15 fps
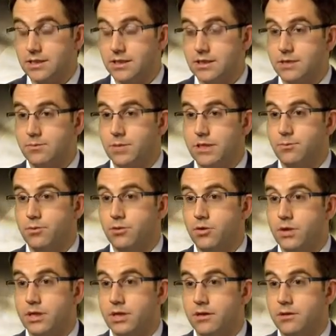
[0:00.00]
And it's going to be
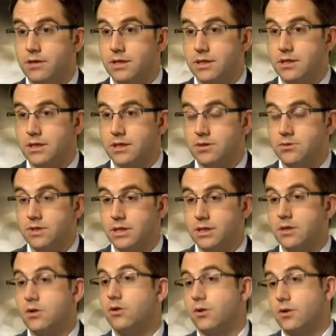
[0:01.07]
important that you think that you
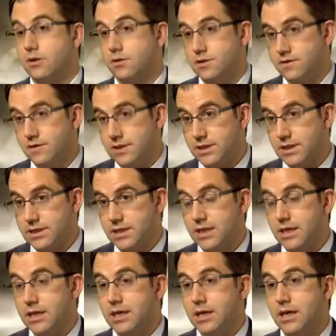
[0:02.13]
can go to those visits
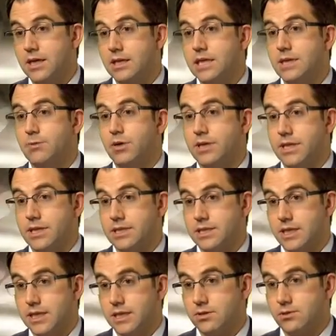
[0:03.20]
and keep on that
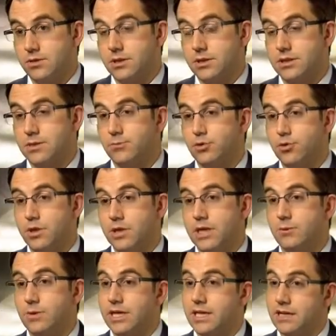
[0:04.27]
schedule, because it's important
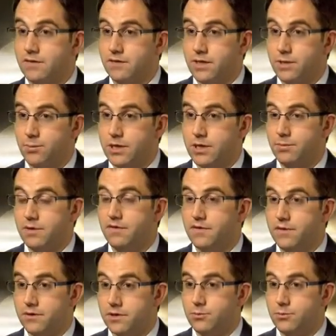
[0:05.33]
that we care for the pump and fill it